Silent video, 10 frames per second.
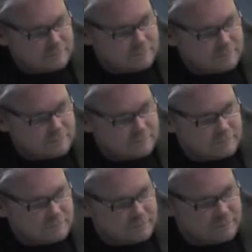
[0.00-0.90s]

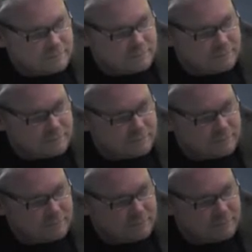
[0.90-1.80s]

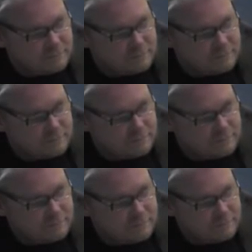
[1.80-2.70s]

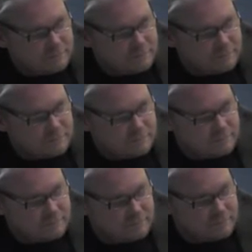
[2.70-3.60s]

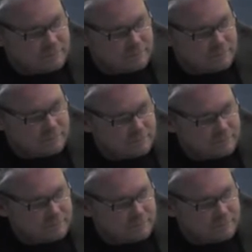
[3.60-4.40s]
No words are spoken by the person on screen.